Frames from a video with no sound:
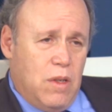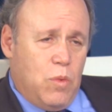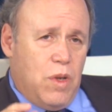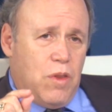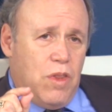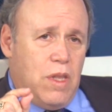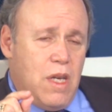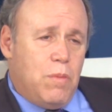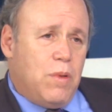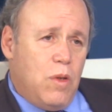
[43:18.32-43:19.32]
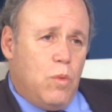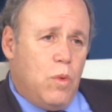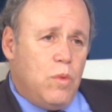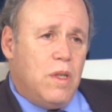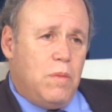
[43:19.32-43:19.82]
with deeply
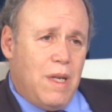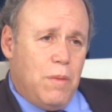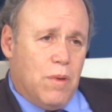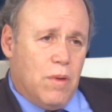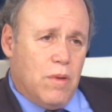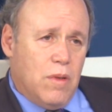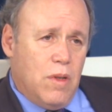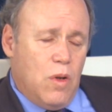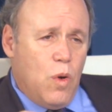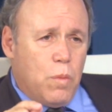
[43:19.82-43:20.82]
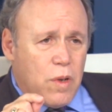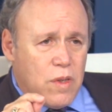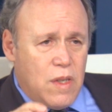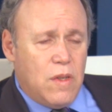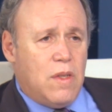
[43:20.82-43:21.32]
wounded people who
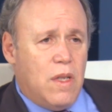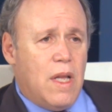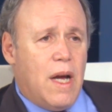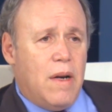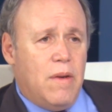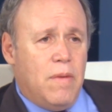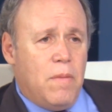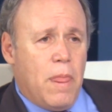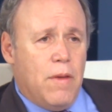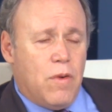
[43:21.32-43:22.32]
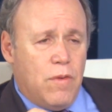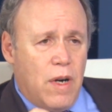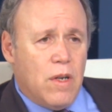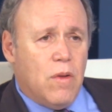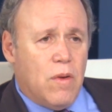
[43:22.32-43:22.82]
persist in that for a
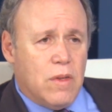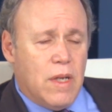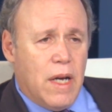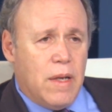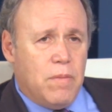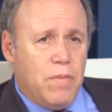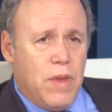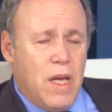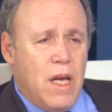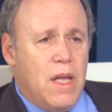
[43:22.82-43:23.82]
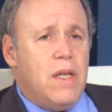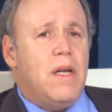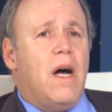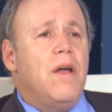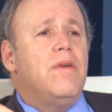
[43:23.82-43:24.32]
very long time. And then
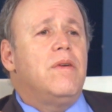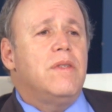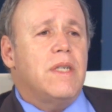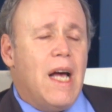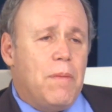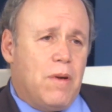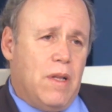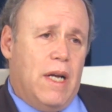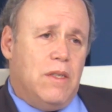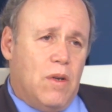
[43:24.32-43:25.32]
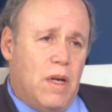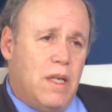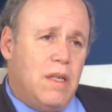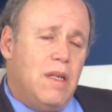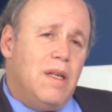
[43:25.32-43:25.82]
others capitalize on
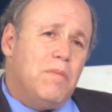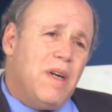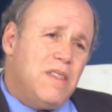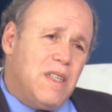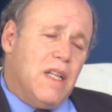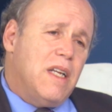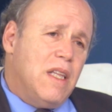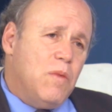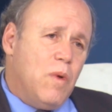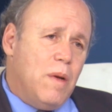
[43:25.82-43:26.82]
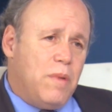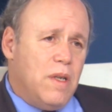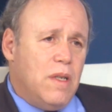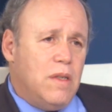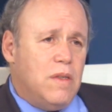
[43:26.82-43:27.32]
it by selling them
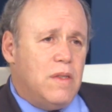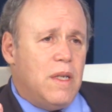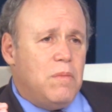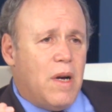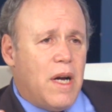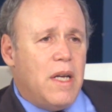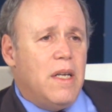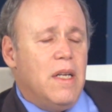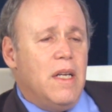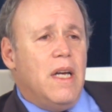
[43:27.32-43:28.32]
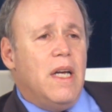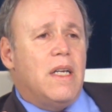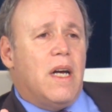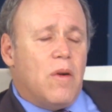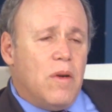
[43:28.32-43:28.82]
weapons and by
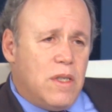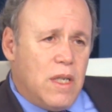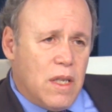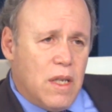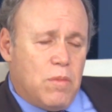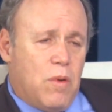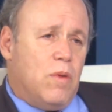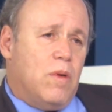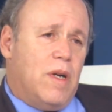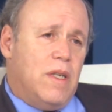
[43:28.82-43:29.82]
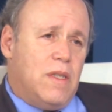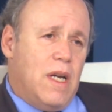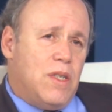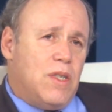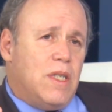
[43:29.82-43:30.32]
encouraging their
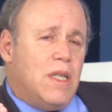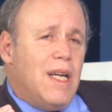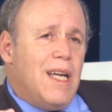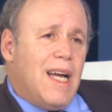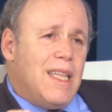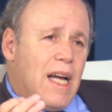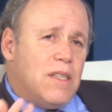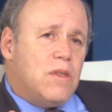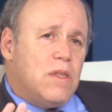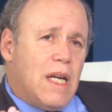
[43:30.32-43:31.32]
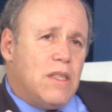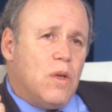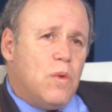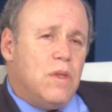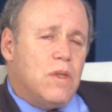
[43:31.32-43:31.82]
polarization. And that's
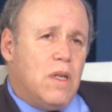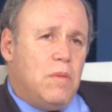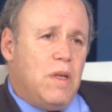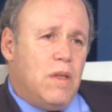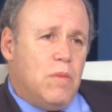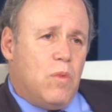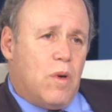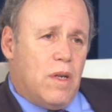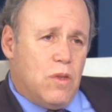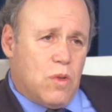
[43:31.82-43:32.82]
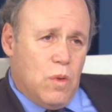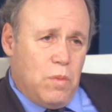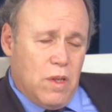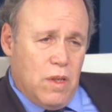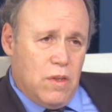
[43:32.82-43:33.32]
always going to be the more
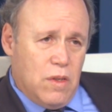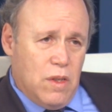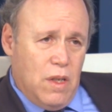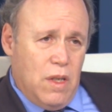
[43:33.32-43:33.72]
unscrupulous